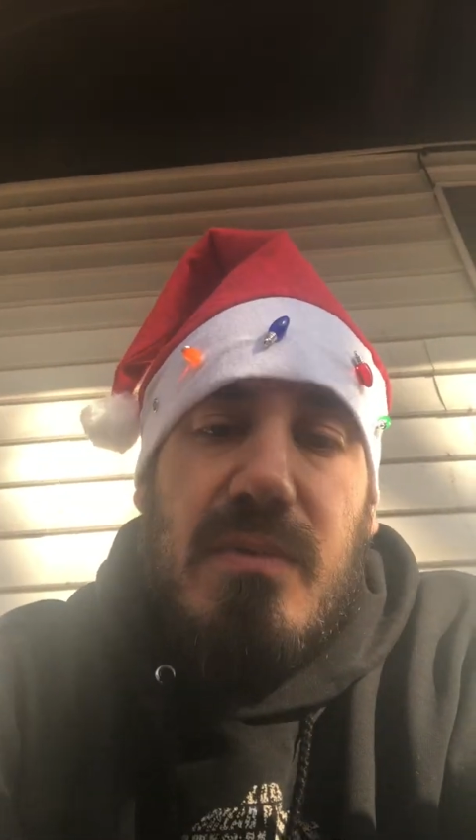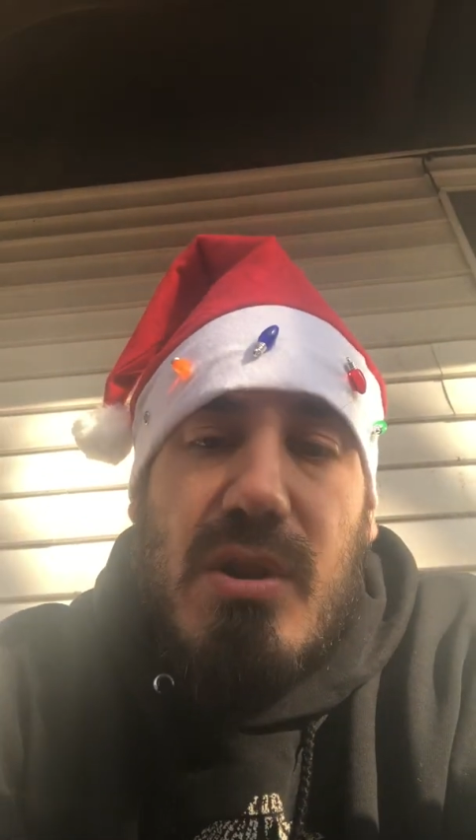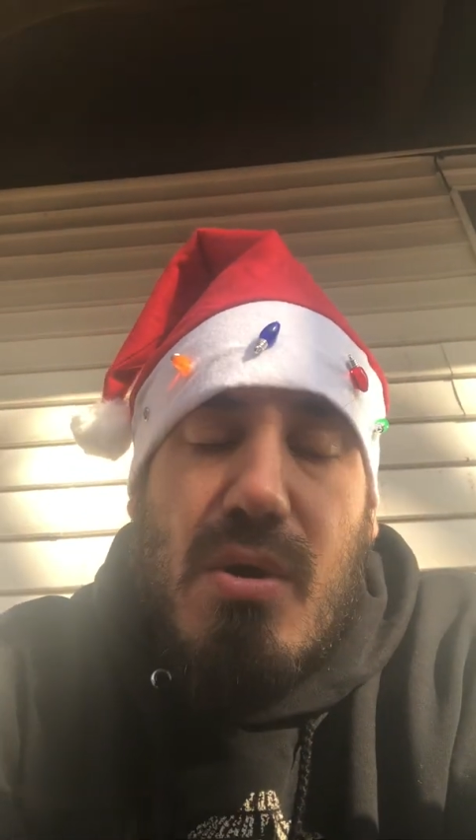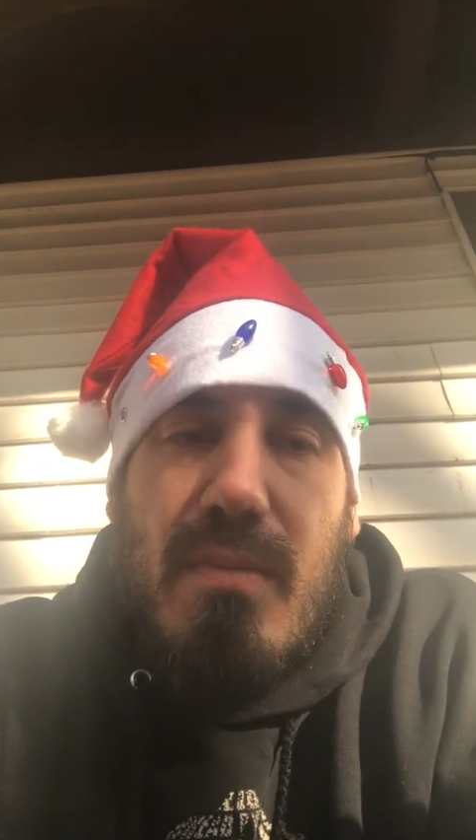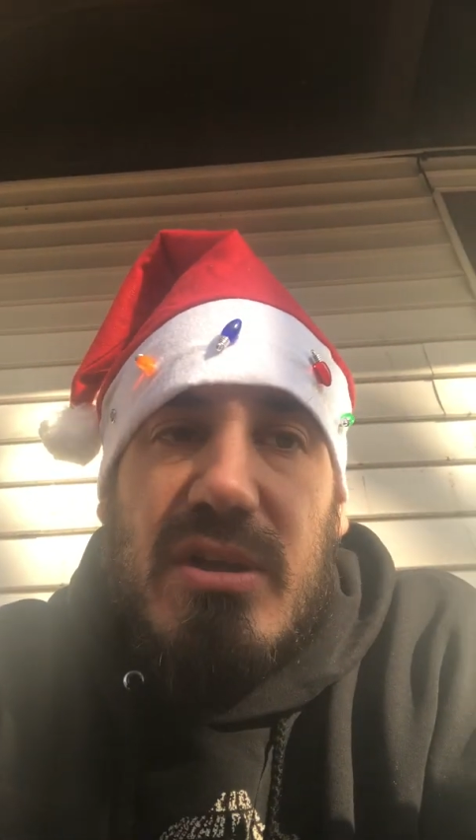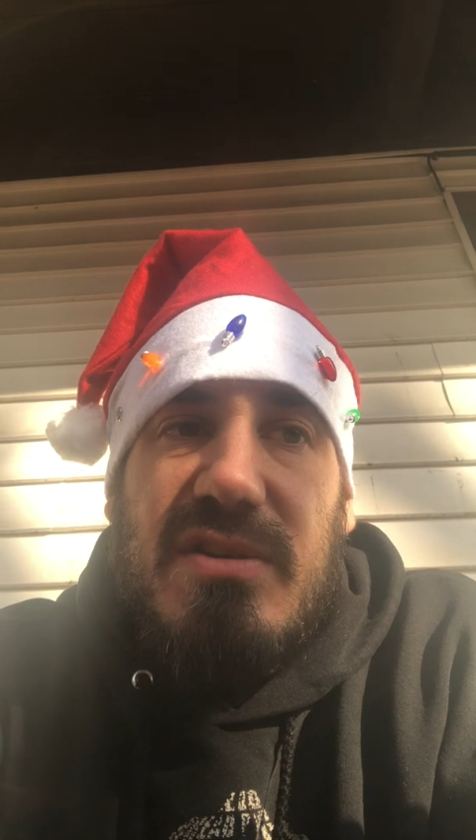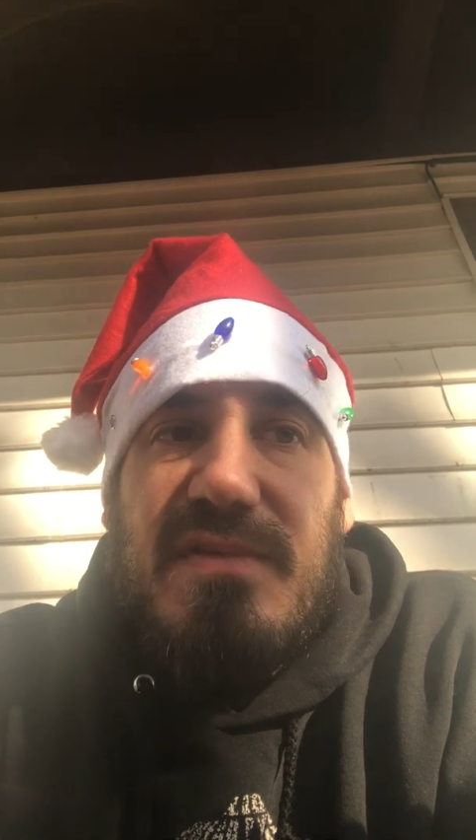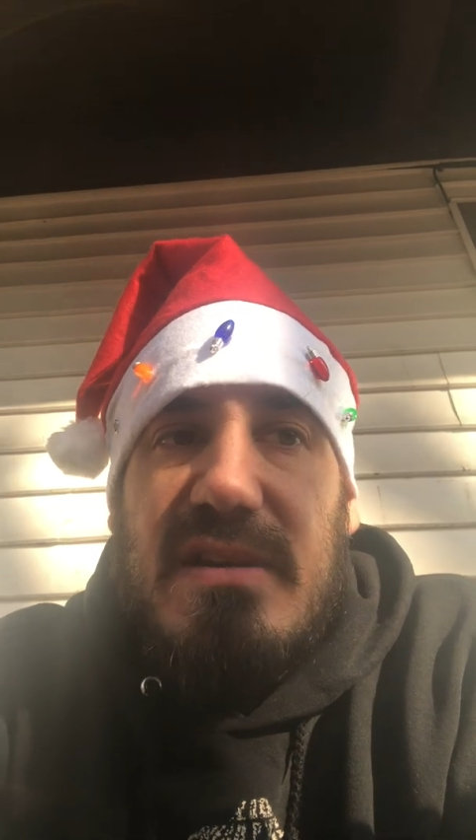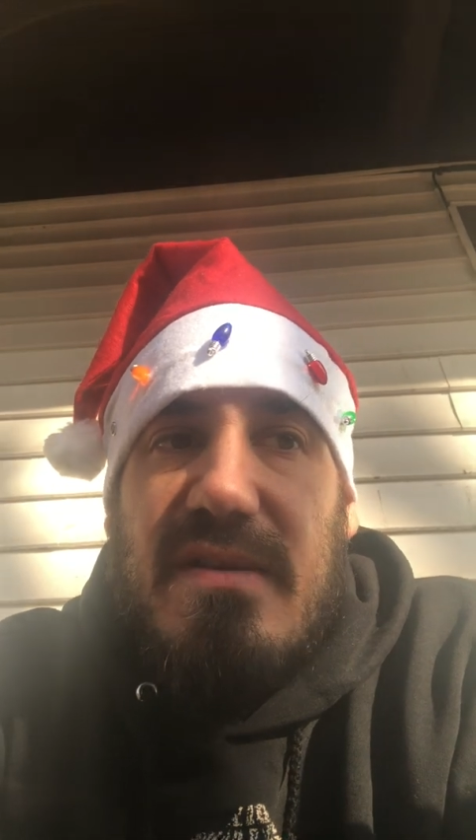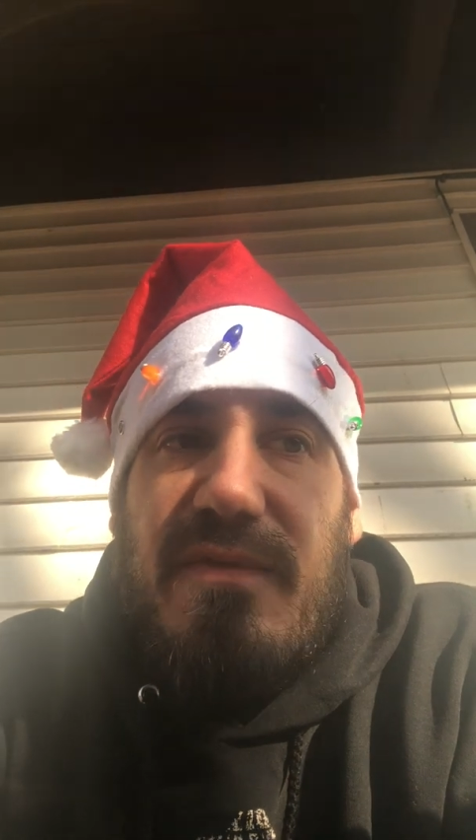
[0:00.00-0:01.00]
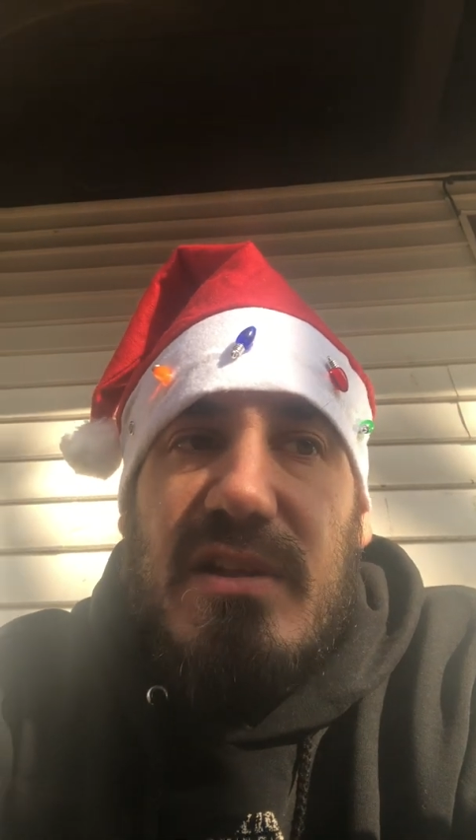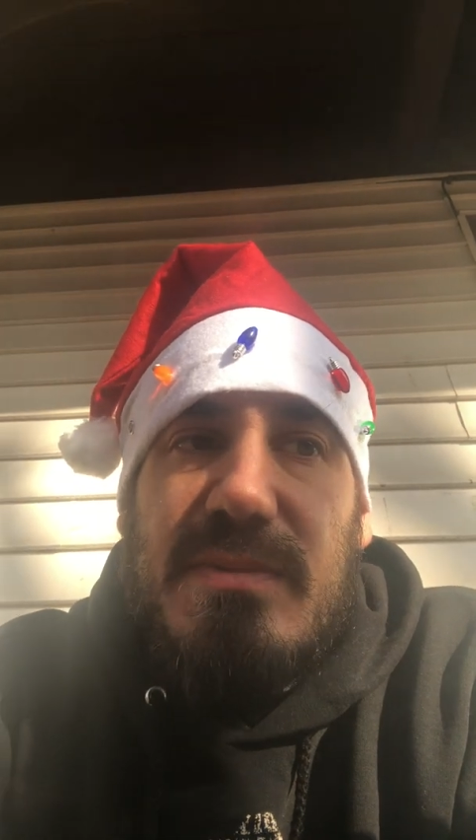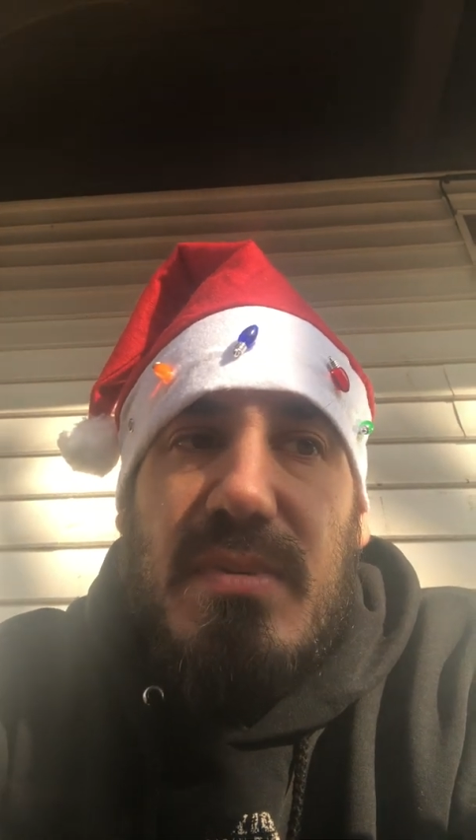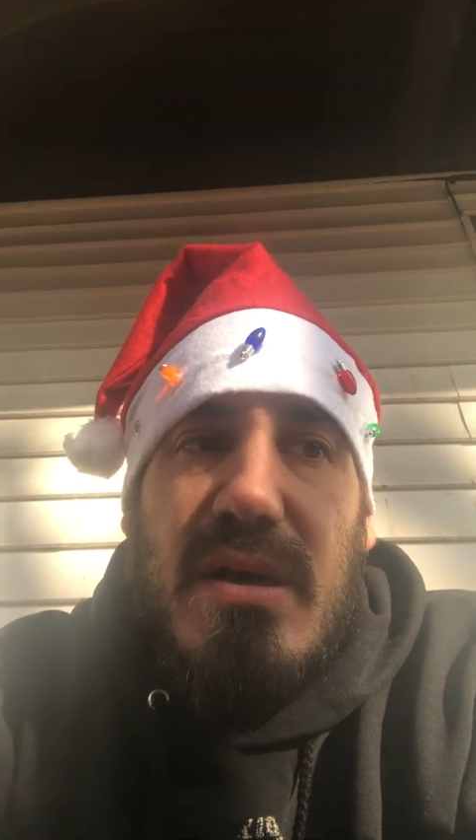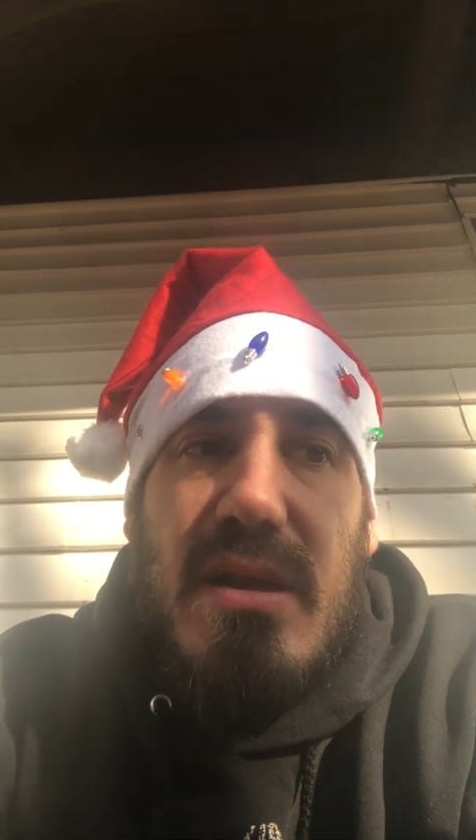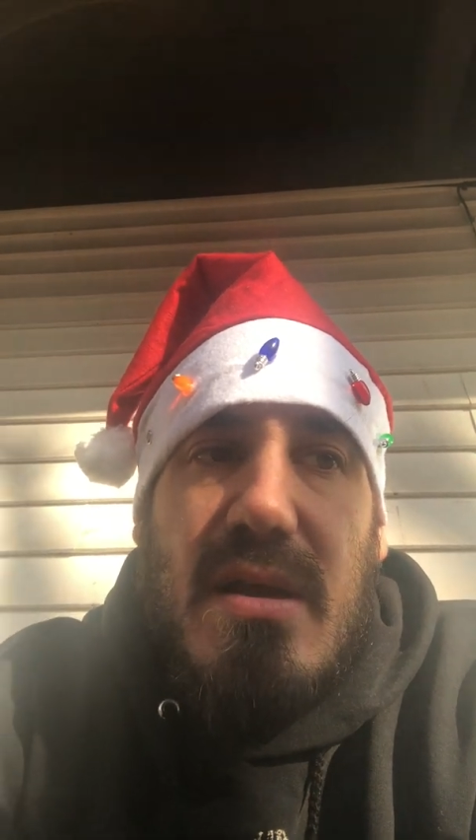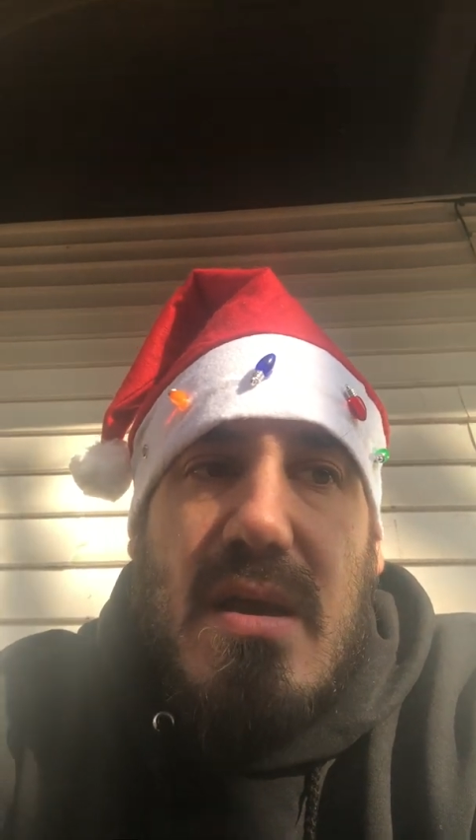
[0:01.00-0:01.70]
you know, much of a difference. But